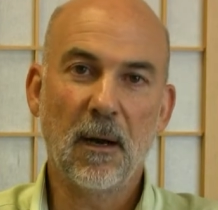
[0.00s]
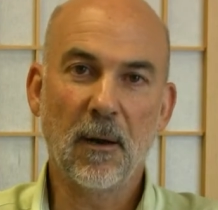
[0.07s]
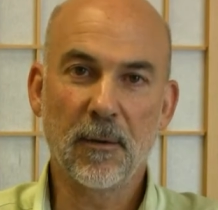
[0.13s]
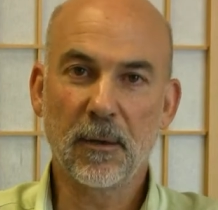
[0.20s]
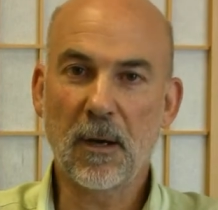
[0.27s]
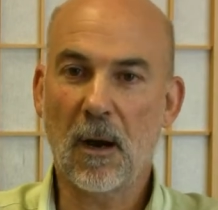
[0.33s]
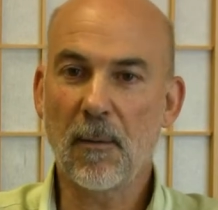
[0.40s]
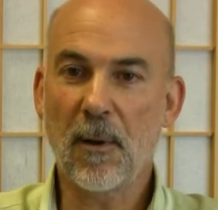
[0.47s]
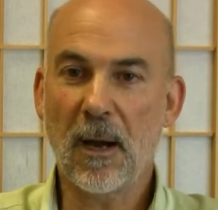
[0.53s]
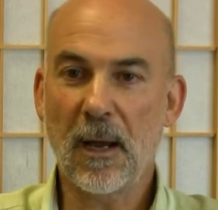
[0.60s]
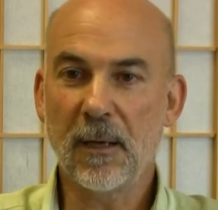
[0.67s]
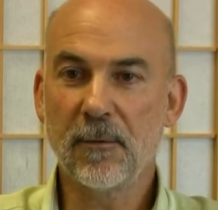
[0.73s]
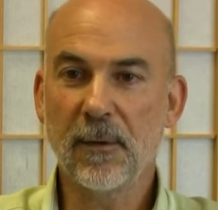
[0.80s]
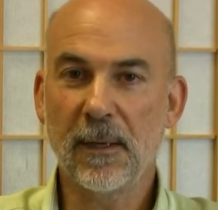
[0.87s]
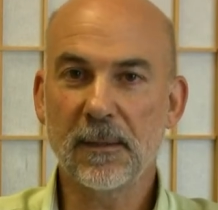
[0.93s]
Other
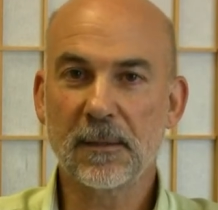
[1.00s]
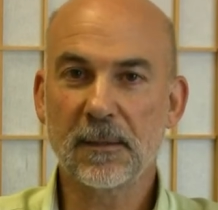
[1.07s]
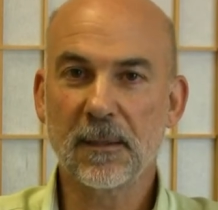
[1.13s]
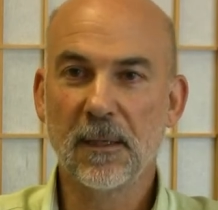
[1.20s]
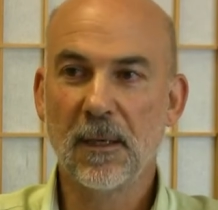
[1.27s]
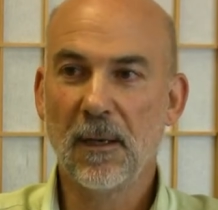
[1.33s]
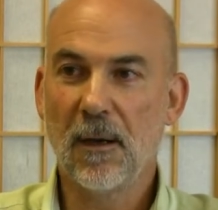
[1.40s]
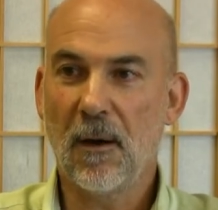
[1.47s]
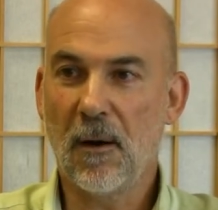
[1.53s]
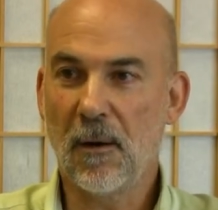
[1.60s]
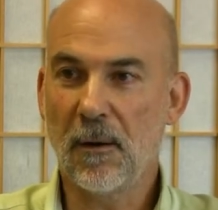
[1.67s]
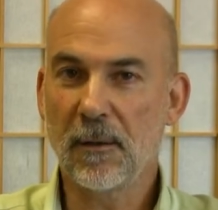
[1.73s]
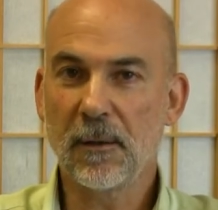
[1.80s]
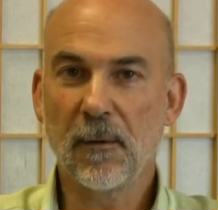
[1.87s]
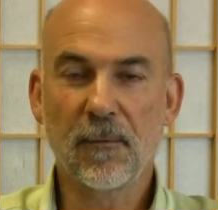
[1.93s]
carbohydrates
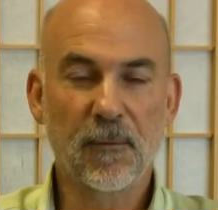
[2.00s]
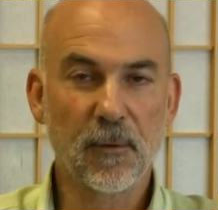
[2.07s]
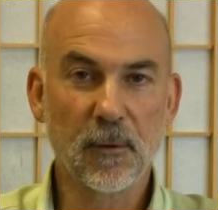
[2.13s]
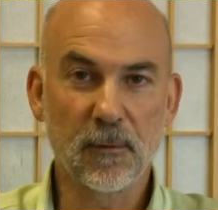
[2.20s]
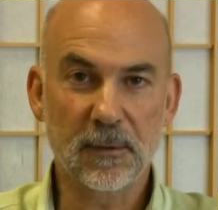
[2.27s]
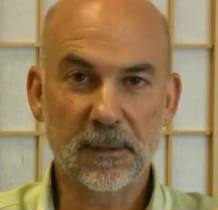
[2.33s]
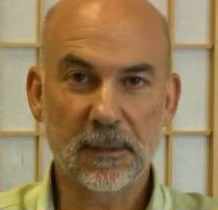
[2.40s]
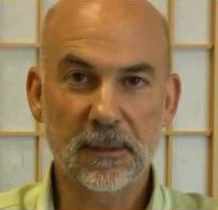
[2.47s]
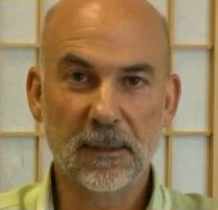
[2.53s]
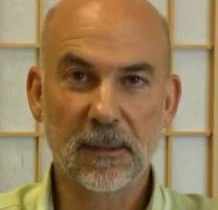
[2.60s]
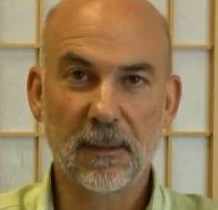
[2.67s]
are your fruits.